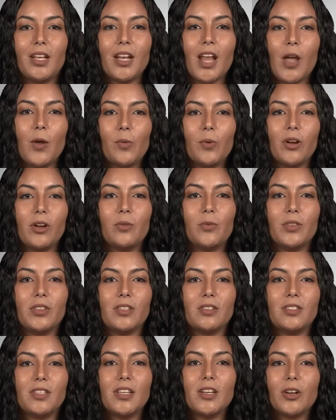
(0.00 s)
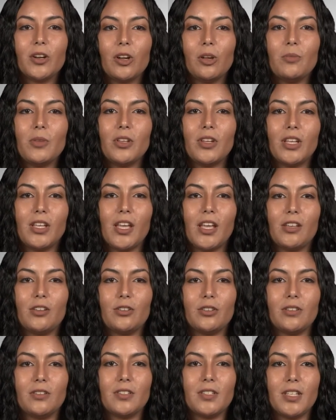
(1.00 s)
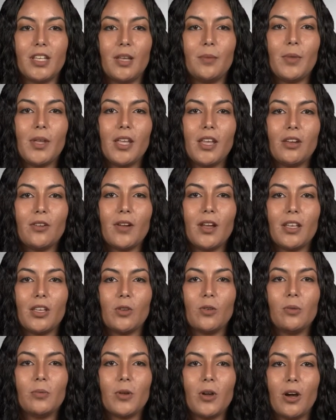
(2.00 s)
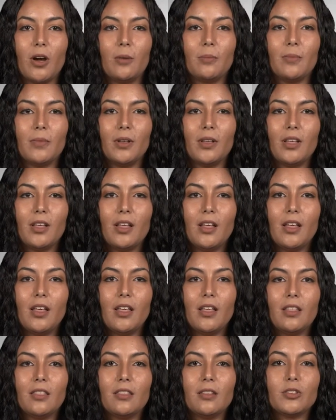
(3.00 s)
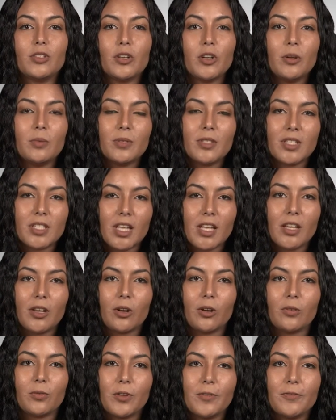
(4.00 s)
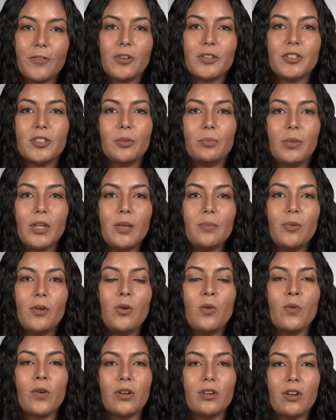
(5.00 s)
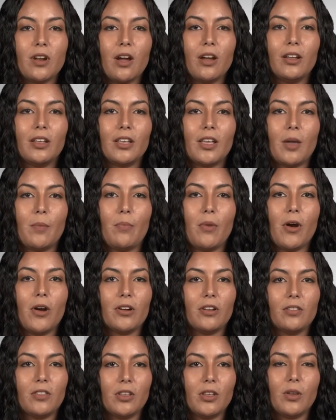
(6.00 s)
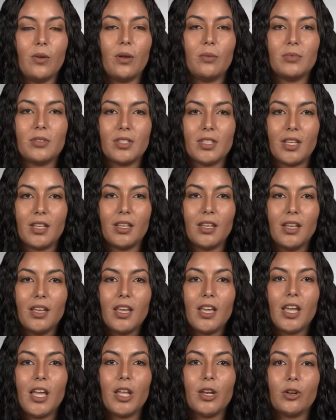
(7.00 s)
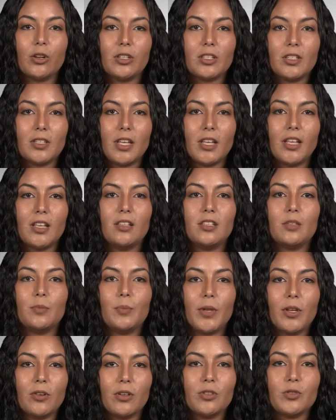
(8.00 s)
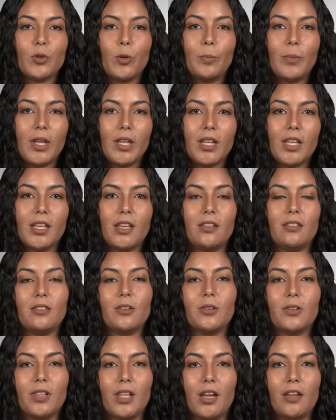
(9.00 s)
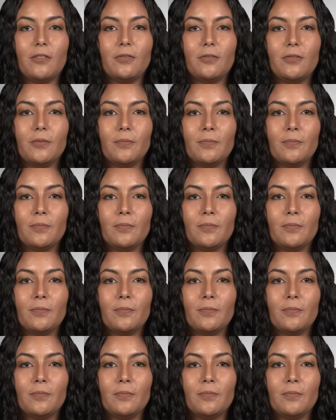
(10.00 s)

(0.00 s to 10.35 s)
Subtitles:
and I work with the Seeker Communications team here at UMCom. The term seeker refers to people who are not yet part of the UMC and are seeking spiritual meaning in their life.